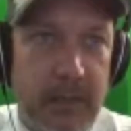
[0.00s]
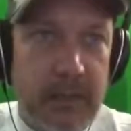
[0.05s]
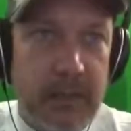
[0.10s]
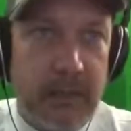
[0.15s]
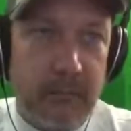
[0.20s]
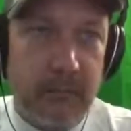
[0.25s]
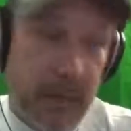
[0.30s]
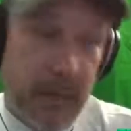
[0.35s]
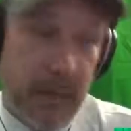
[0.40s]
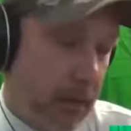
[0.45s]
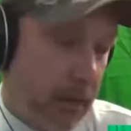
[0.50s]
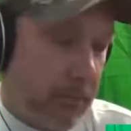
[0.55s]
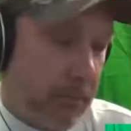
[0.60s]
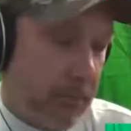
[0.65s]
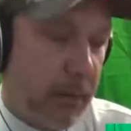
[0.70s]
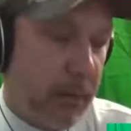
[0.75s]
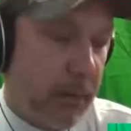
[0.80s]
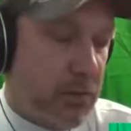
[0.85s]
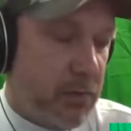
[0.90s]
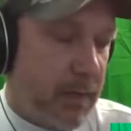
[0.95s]
Let me
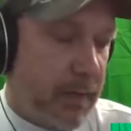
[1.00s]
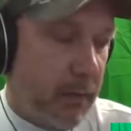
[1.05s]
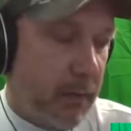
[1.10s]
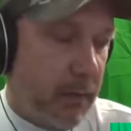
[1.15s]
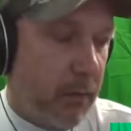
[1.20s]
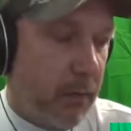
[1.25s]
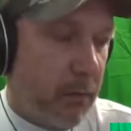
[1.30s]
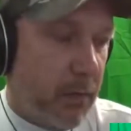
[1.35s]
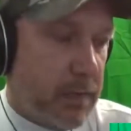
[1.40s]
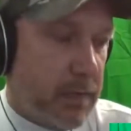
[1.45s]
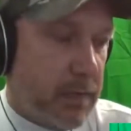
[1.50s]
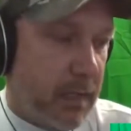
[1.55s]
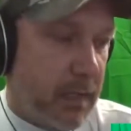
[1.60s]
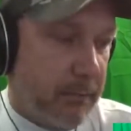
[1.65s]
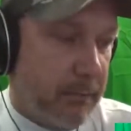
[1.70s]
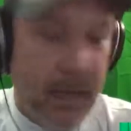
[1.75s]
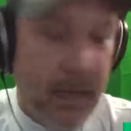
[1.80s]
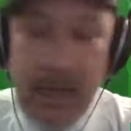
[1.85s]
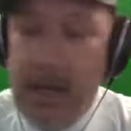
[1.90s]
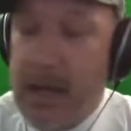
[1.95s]
try that one more time.
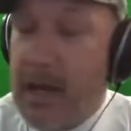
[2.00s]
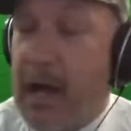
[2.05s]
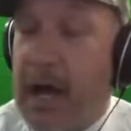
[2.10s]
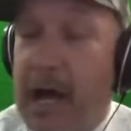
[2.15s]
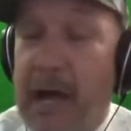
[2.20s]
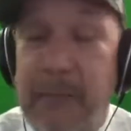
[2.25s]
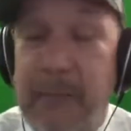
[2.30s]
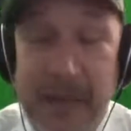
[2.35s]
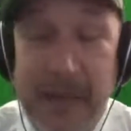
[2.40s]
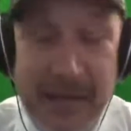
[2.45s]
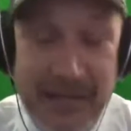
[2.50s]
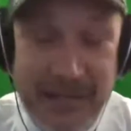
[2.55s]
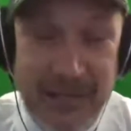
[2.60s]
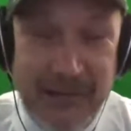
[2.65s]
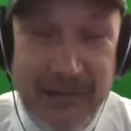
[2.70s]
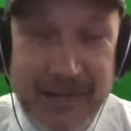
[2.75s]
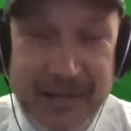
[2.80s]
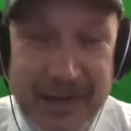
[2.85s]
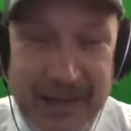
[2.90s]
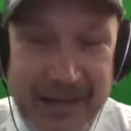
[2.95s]
I basically
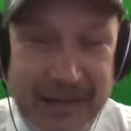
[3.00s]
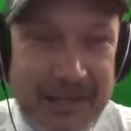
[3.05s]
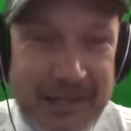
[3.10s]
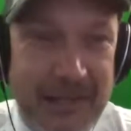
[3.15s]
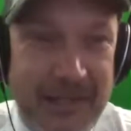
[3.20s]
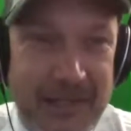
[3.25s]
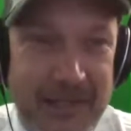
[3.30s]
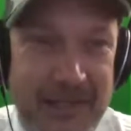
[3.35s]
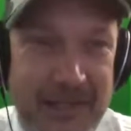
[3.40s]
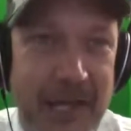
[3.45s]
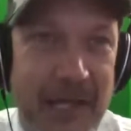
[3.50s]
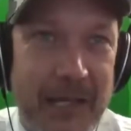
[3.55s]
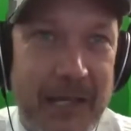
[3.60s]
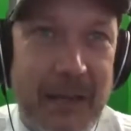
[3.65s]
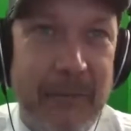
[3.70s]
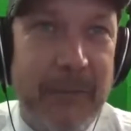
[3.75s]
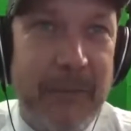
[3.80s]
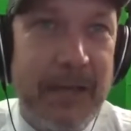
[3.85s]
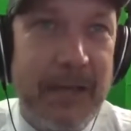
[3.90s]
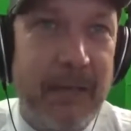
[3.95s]
got into the Second
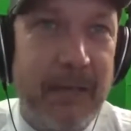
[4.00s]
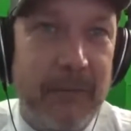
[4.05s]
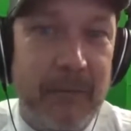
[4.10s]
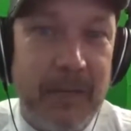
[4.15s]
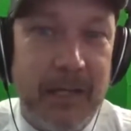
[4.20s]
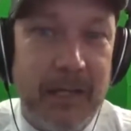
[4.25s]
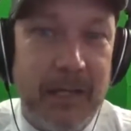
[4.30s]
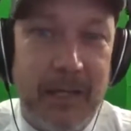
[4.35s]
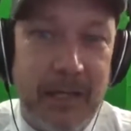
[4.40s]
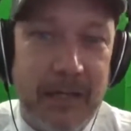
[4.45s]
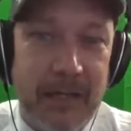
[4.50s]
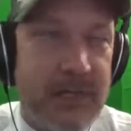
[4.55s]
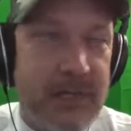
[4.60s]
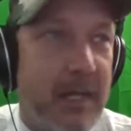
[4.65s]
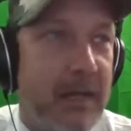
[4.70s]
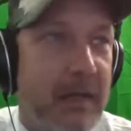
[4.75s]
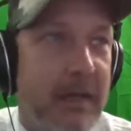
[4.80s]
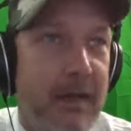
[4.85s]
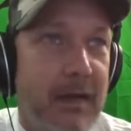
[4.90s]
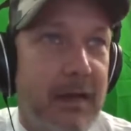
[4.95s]
Amendment because
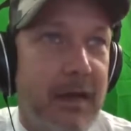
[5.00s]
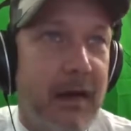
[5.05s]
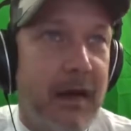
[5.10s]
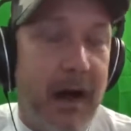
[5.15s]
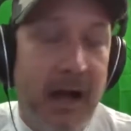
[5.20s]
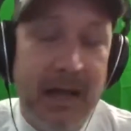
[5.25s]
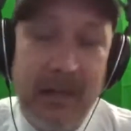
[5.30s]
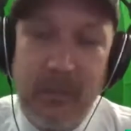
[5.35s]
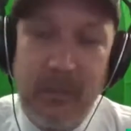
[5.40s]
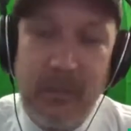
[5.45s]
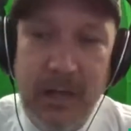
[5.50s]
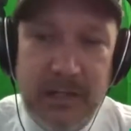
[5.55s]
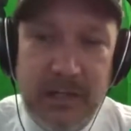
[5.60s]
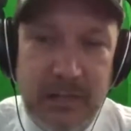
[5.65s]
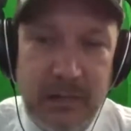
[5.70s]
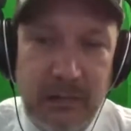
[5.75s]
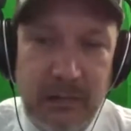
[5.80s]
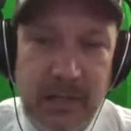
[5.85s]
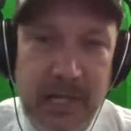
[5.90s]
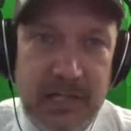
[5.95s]
I am way too
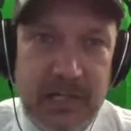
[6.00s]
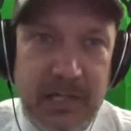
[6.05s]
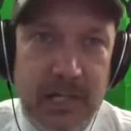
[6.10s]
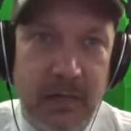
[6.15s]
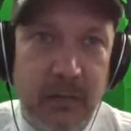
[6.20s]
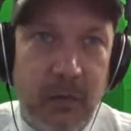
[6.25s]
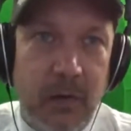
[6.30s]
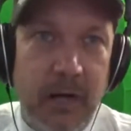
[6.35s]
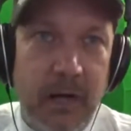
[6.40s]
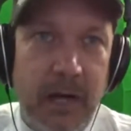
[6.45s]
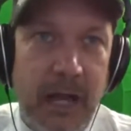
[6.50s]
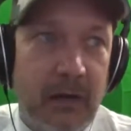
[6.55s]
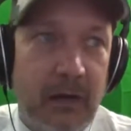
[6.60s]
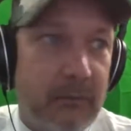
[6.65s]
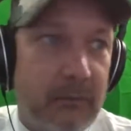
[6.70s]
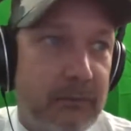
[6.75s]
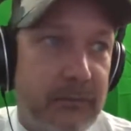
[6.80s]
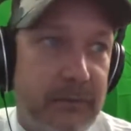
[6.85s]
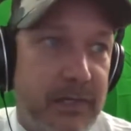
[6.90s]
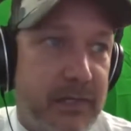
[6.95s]
lazy to work out.
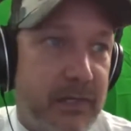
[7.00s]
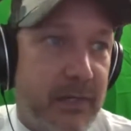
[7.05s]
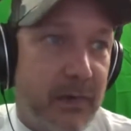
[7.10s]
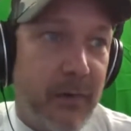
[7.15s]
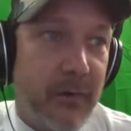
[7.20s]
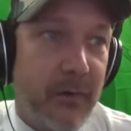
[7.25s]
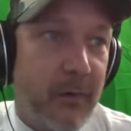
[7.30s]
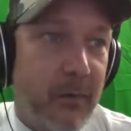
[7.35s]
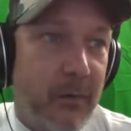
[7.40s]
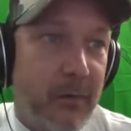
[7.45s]
So,